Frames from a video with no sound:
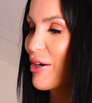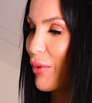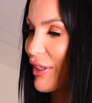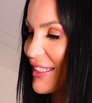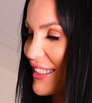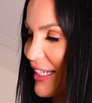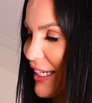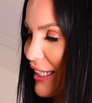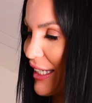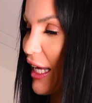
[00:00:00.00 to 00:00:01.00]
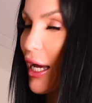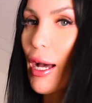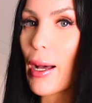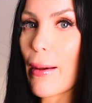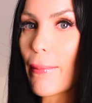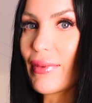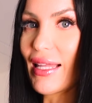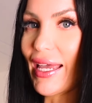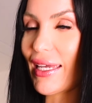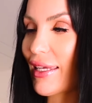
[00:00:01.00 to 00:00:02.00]
one's in
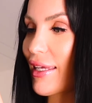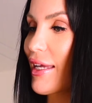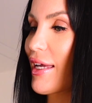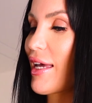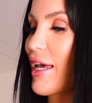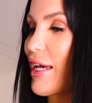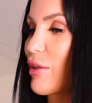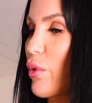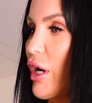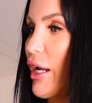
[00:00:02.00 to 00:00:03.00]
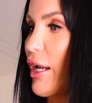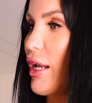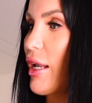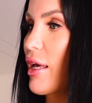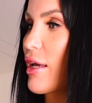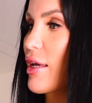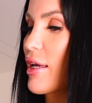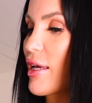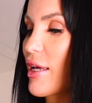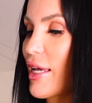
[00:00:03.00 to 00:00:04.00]
black and one
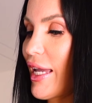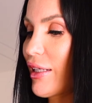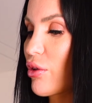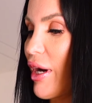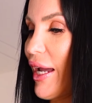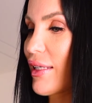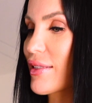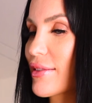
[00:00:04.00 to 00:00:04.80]
in red